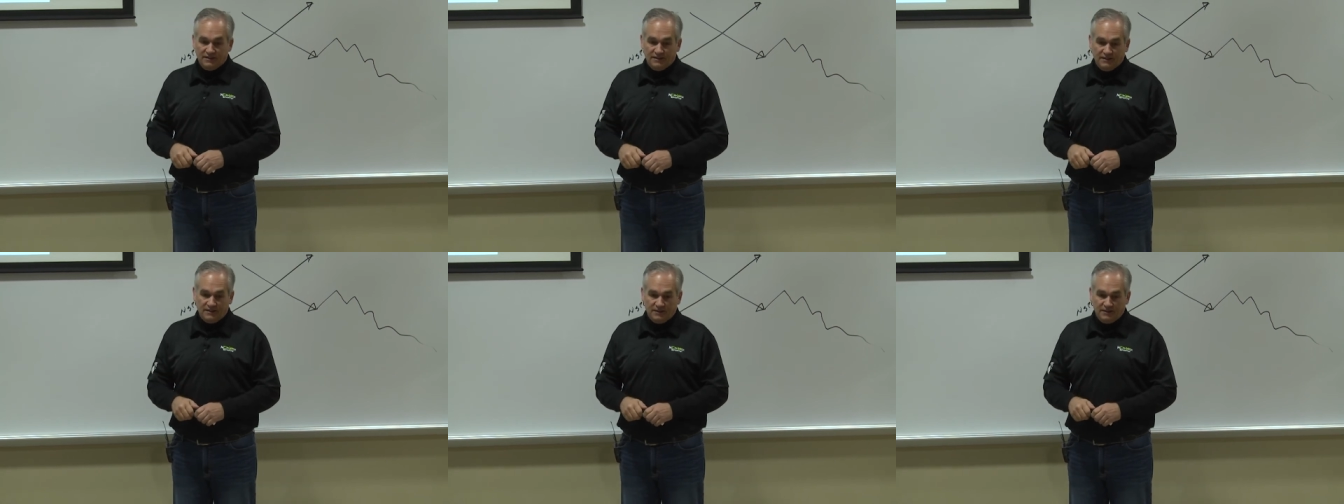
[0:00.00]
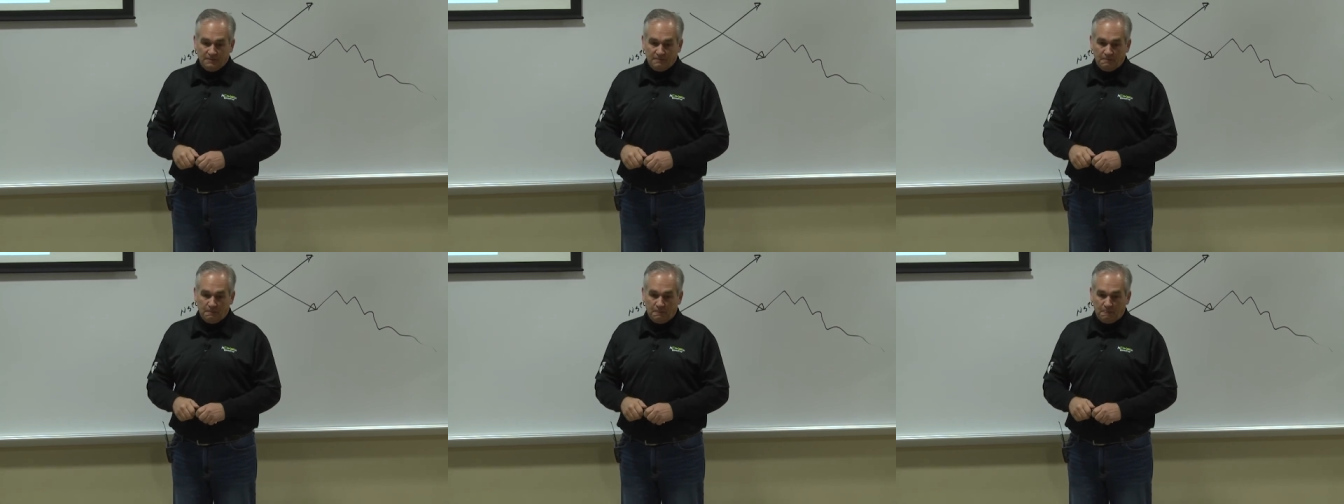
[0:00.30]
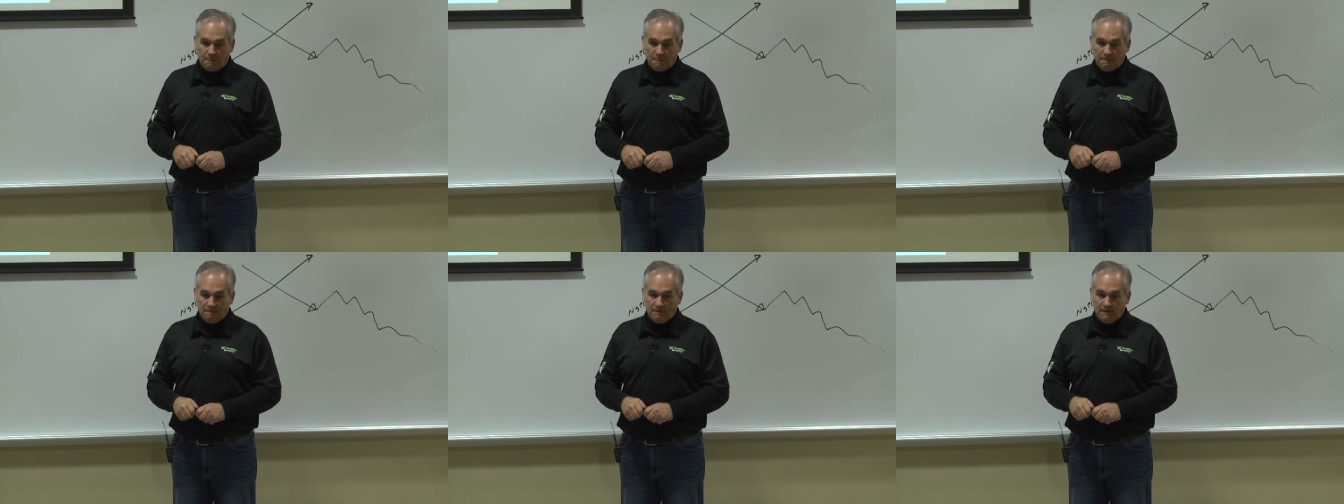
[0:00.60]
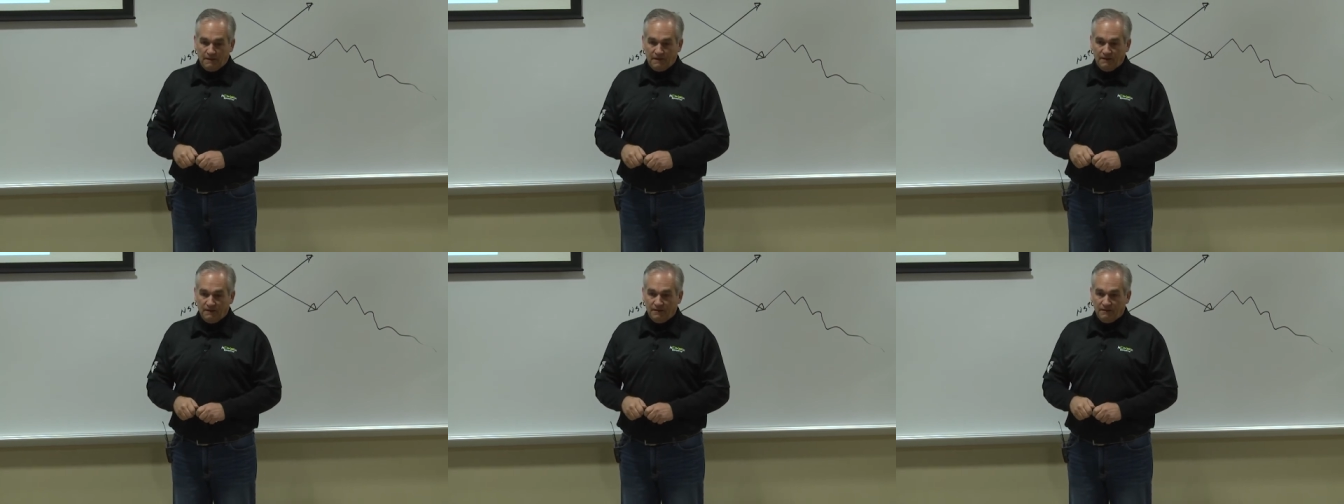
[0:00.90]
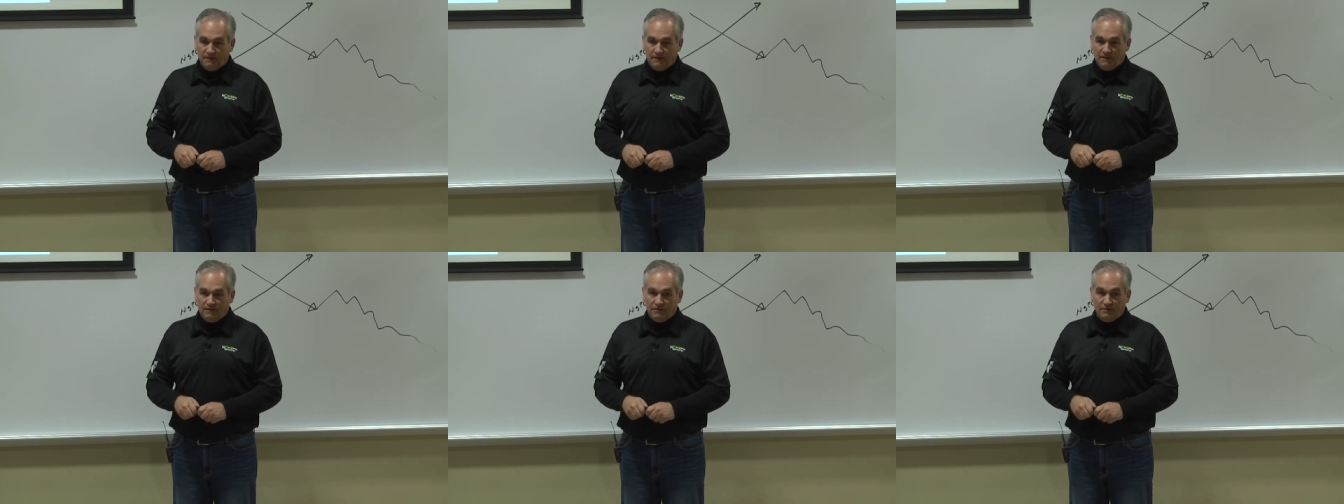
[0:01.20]
Um,
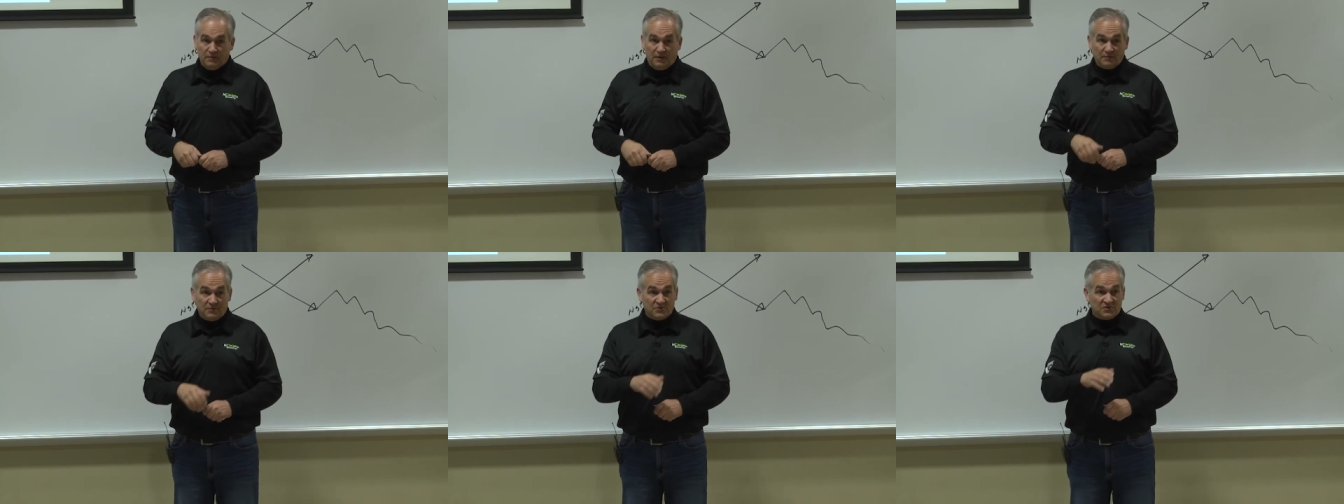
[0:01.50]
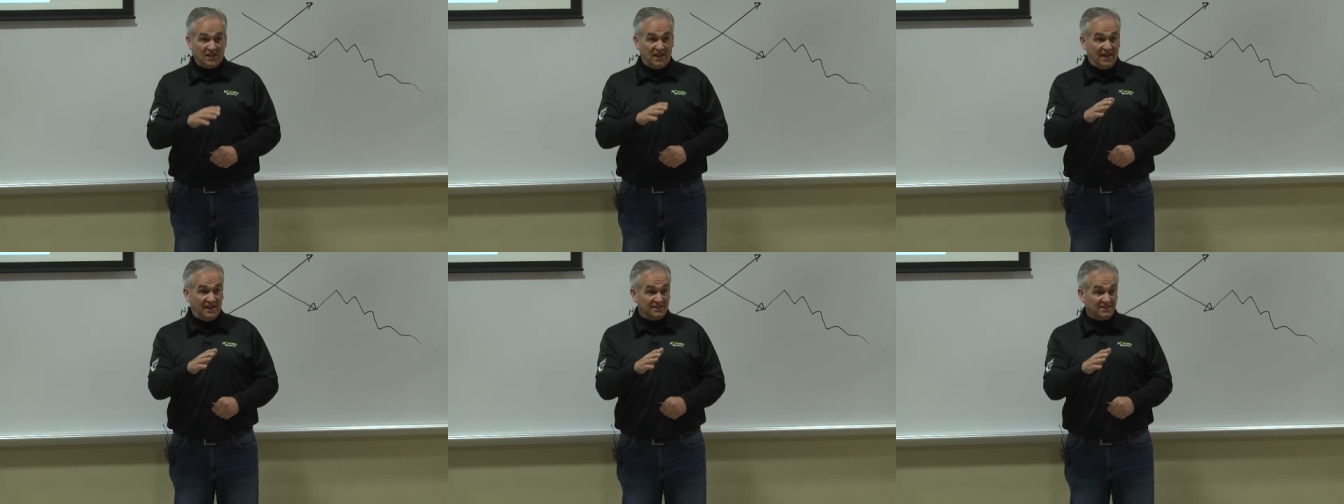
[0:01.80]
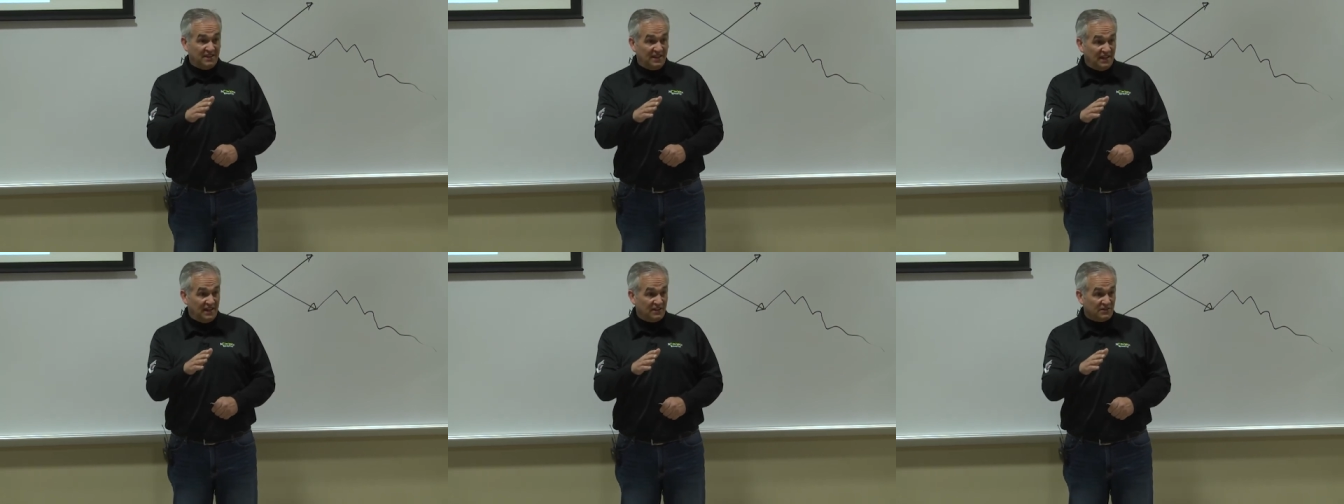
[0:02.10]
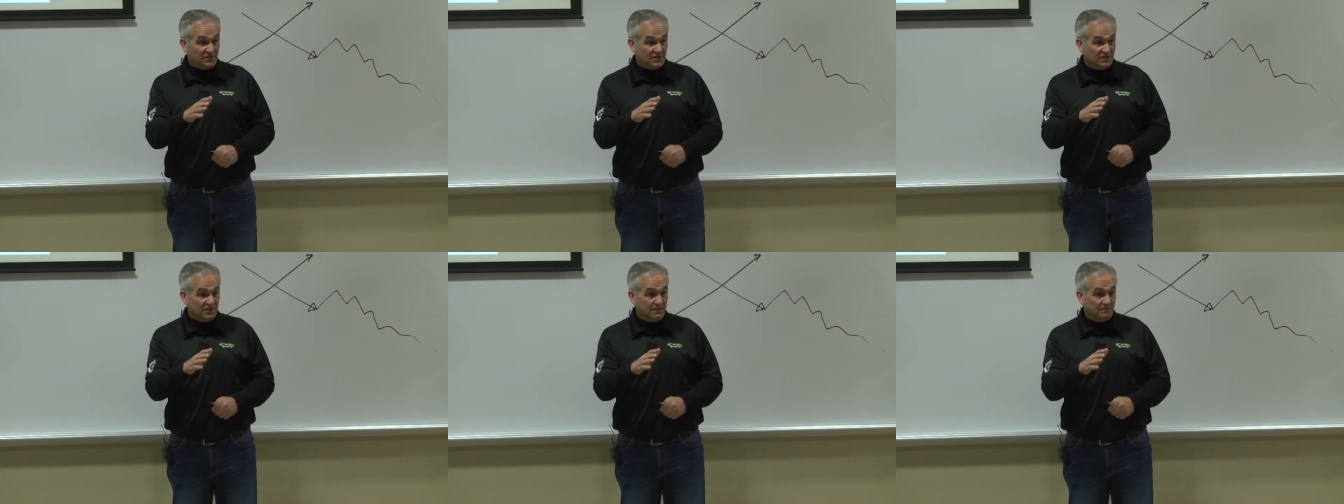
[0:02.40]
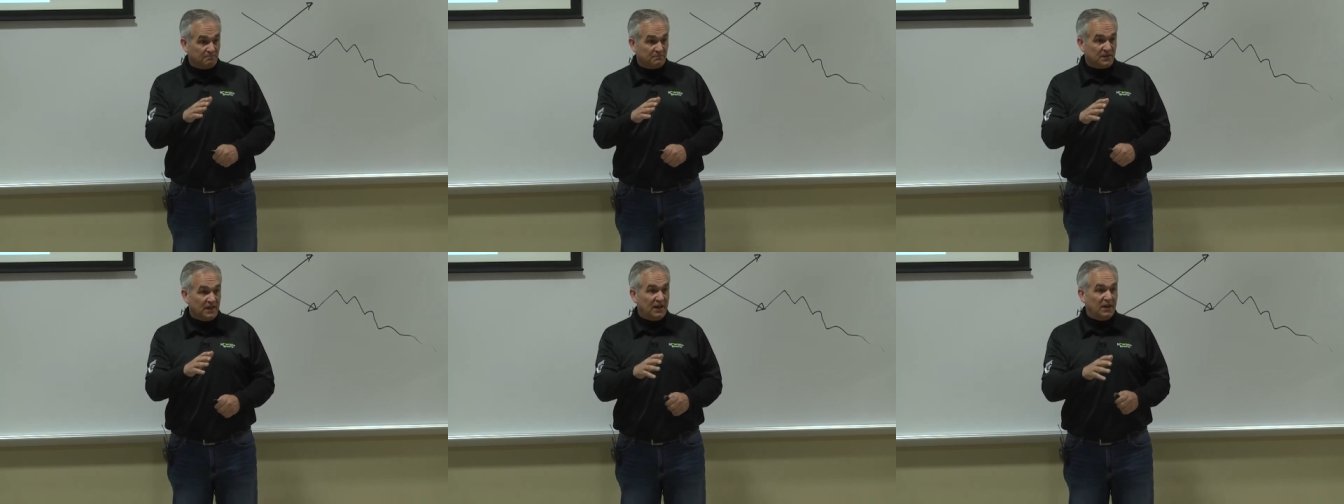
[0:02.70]
uh, remember, it was Auntie Anne's.
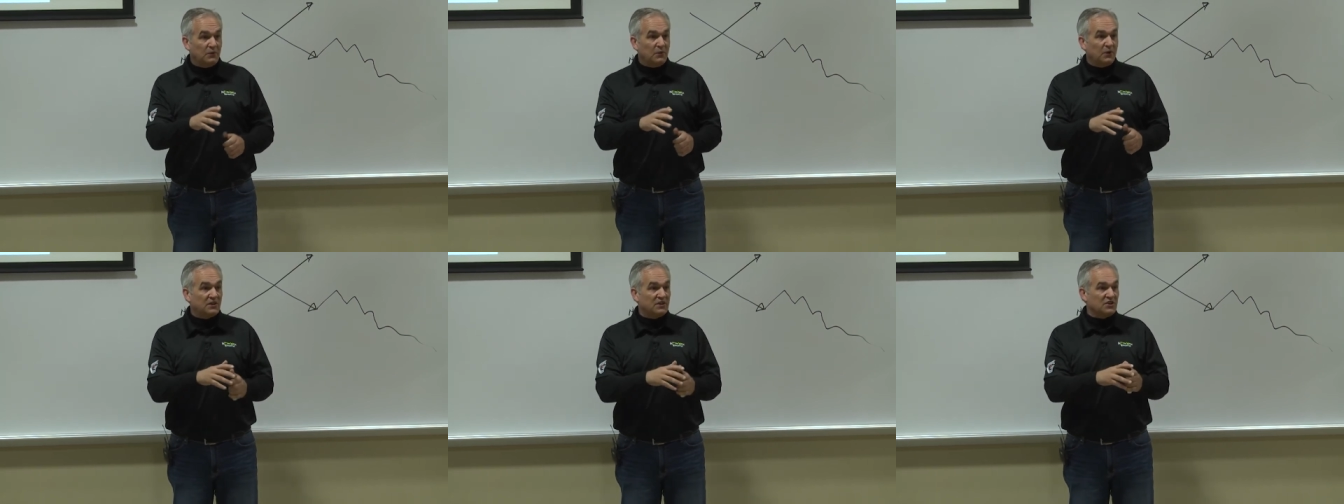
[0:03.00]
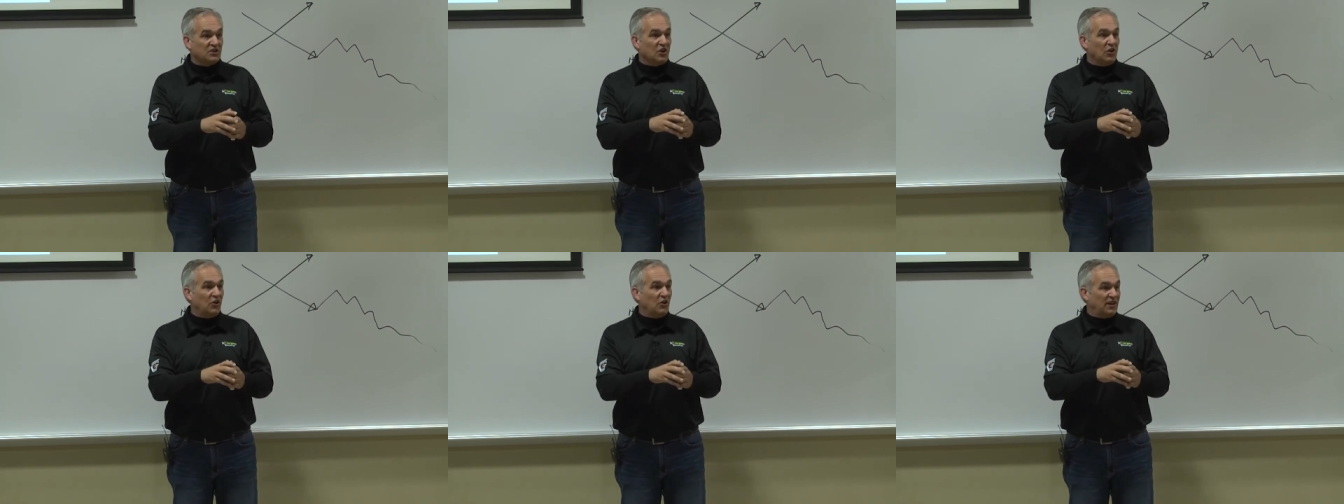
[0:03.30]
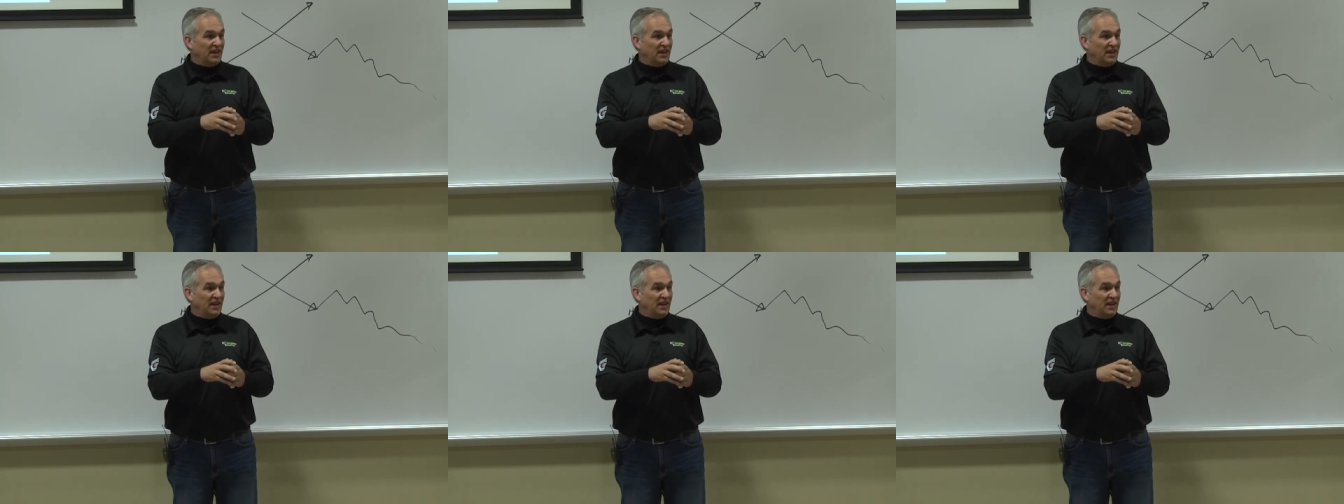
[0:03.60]
I wanted to call